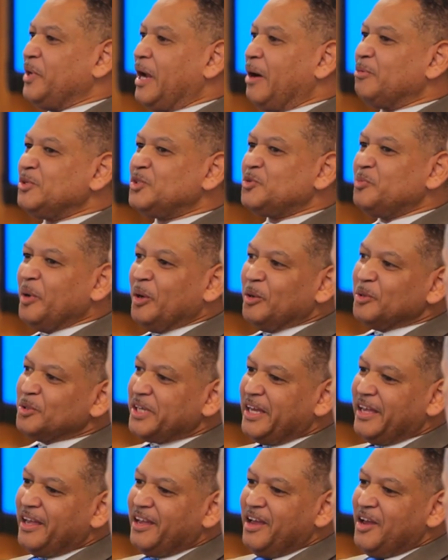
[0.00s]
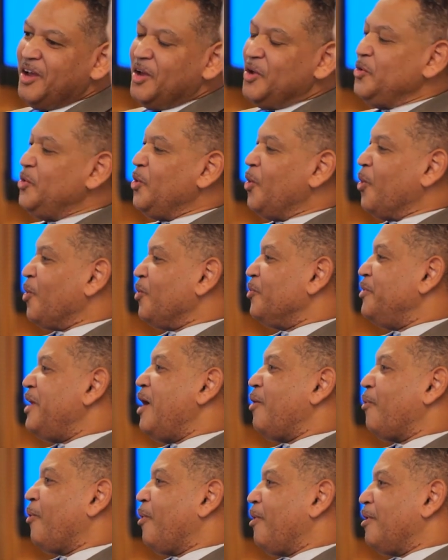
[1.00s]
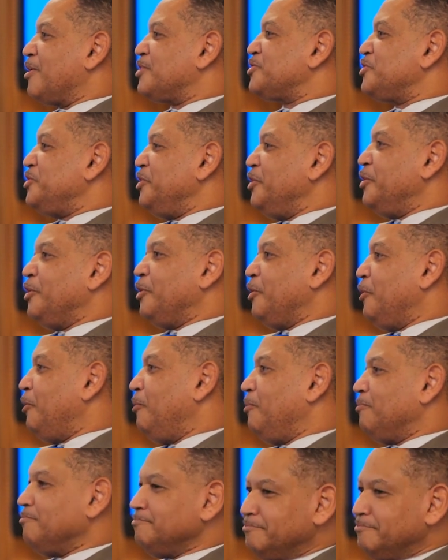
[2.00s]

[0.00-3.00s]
when I was building neural networks, the